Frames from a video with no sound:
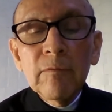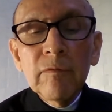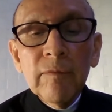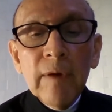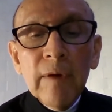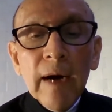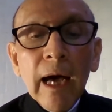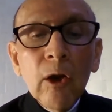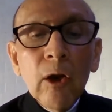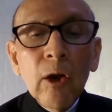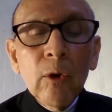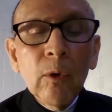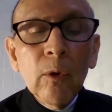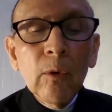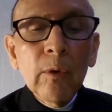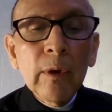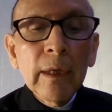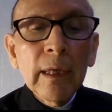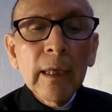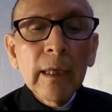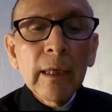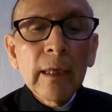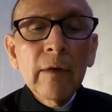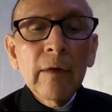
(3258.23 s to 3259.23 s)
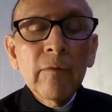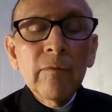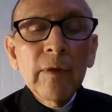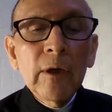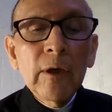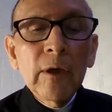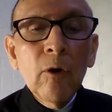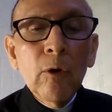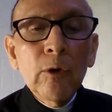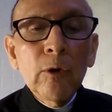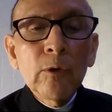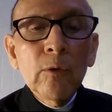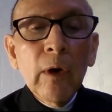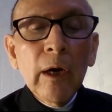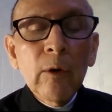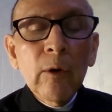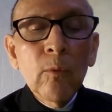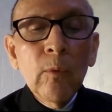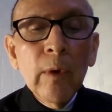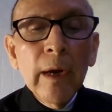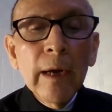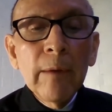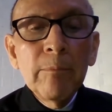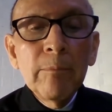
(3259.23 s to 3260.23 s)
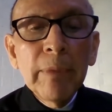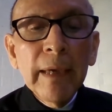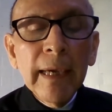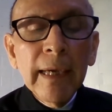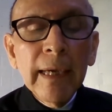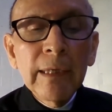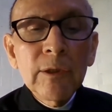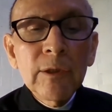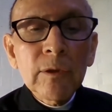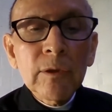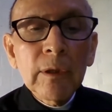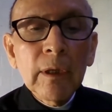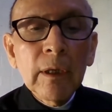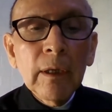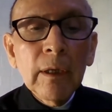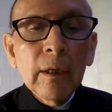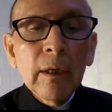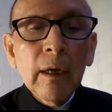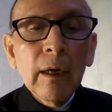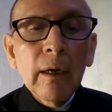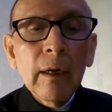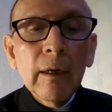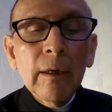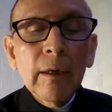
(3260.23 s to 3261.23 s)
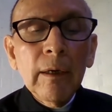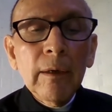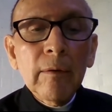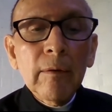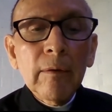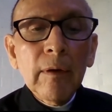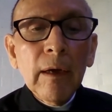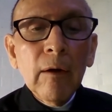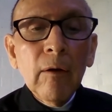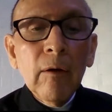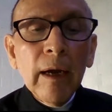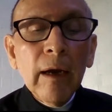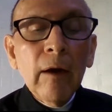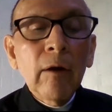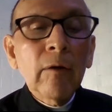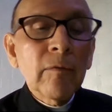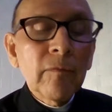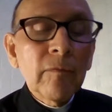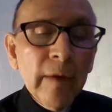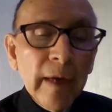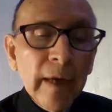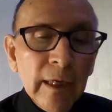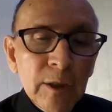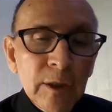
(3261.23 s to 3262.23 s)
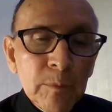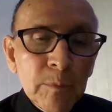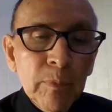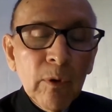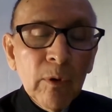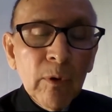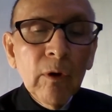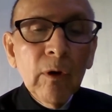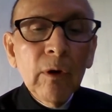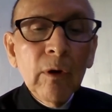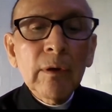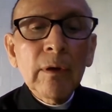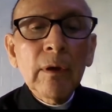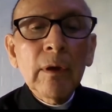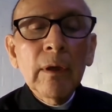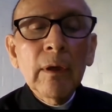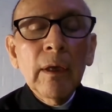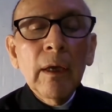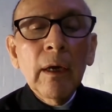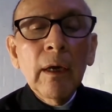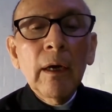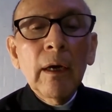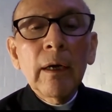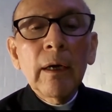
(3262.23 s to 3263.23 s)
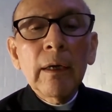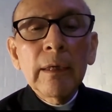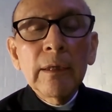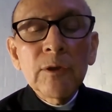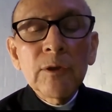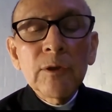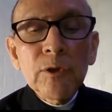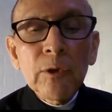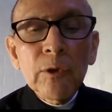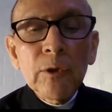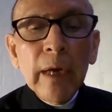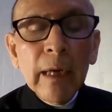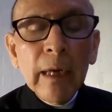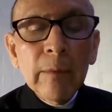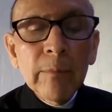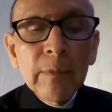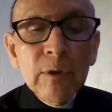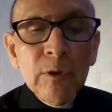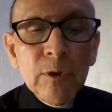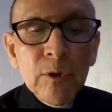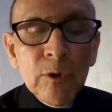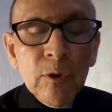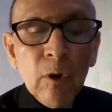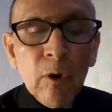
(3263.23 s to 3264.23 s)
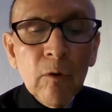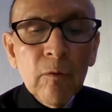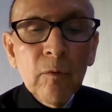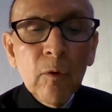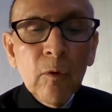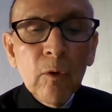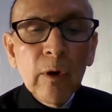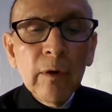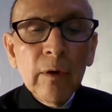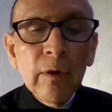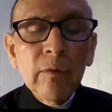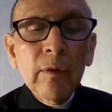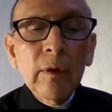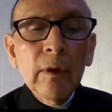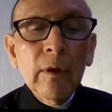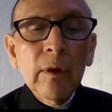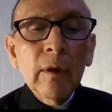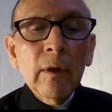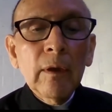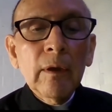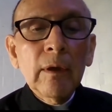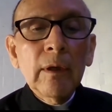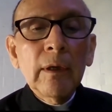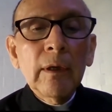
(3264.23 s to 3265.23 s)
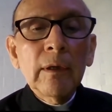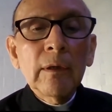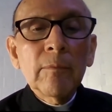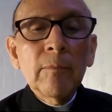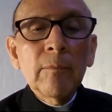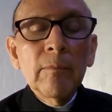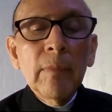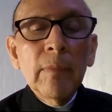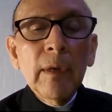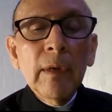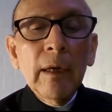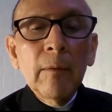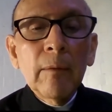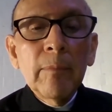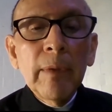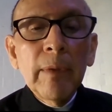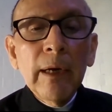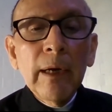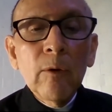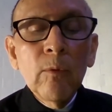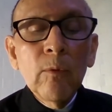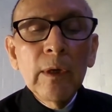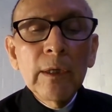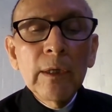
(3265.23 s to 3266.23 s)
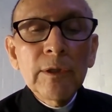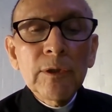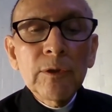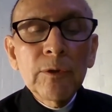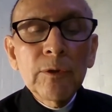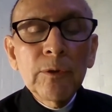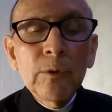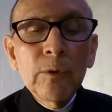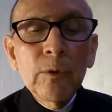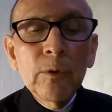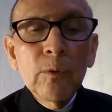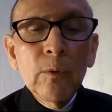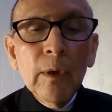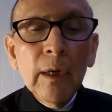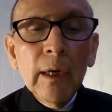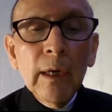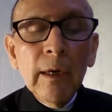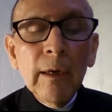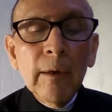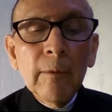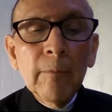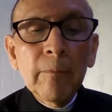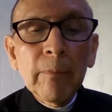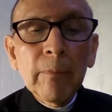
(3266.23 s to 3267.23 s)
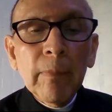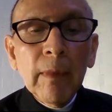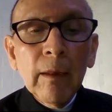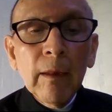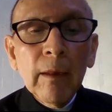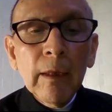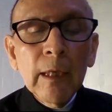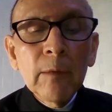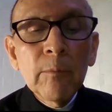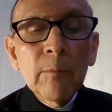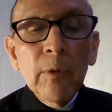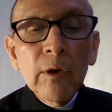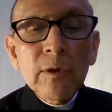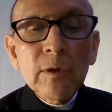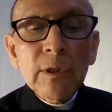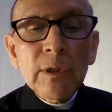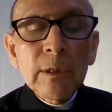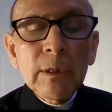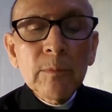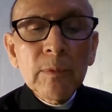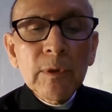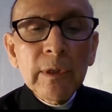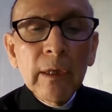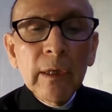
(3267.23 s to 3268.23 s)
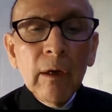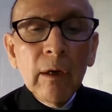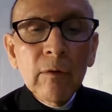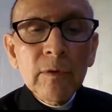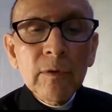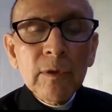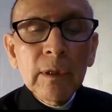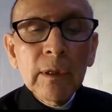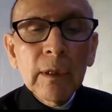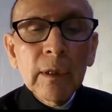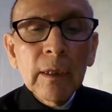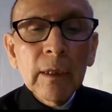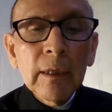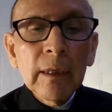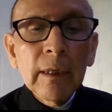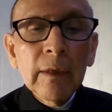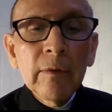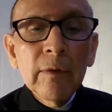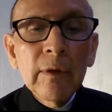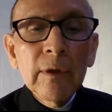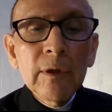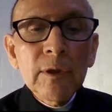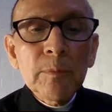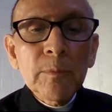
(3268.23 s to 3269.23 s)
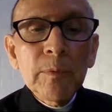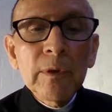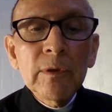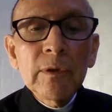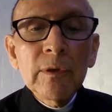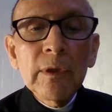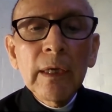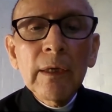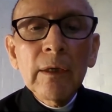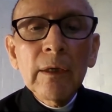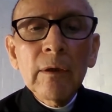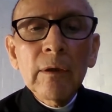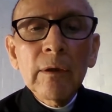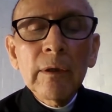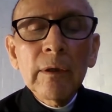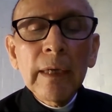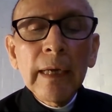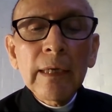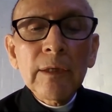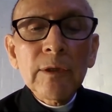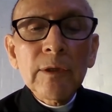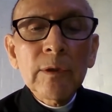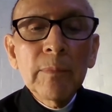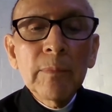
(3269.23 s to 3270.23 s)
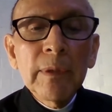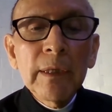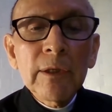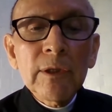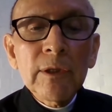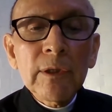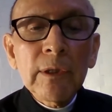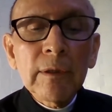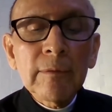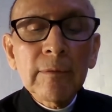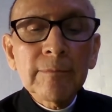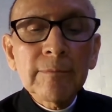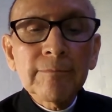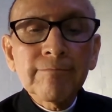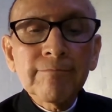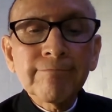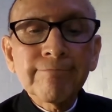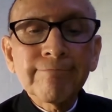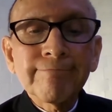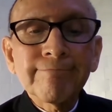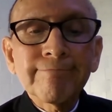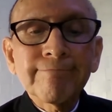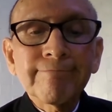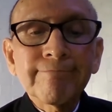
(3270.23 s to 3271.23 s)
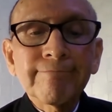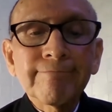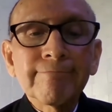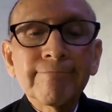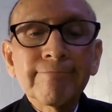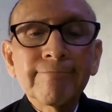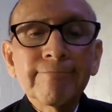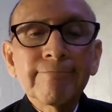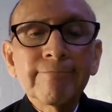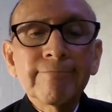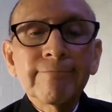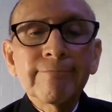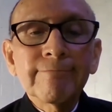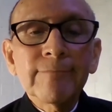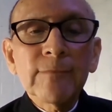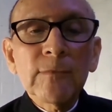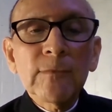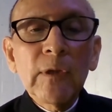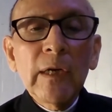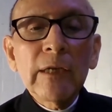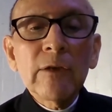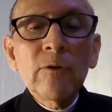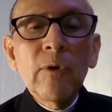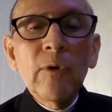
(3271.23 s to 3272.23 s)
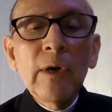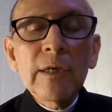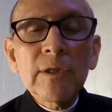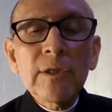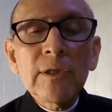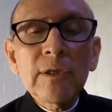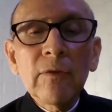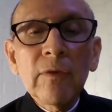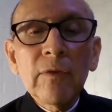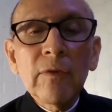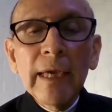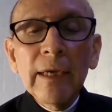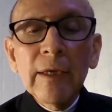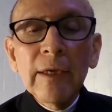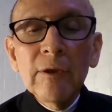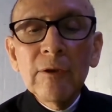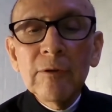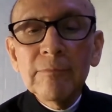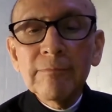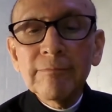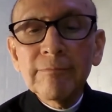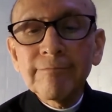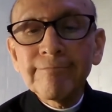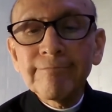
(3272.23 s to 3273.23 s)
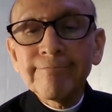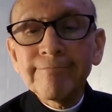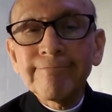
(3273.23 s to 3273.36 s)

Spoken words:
follow if they go to our webpage, our Facebook, Instagram, and so forth, by which to immerse themselves in this particular exhibition. Great question. Thank you.